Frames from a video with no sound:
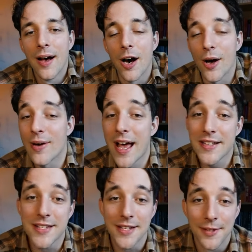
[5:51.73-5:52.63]
All
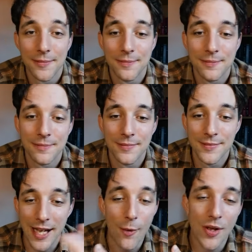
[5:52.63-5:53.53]
right.
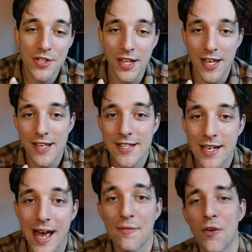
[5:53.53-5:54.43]
That was the easy
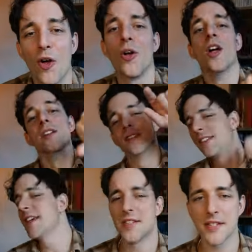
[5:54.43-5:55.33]
level.
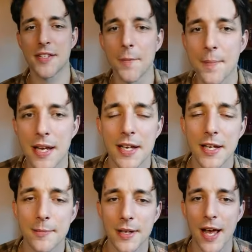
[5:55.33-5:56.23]
This is the
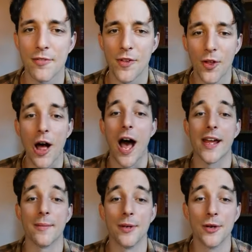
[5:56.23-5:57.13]
medium level. I
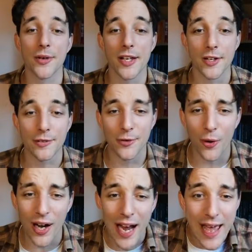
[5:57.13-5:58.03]
am looking
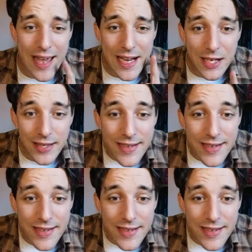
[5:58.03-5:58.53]
for a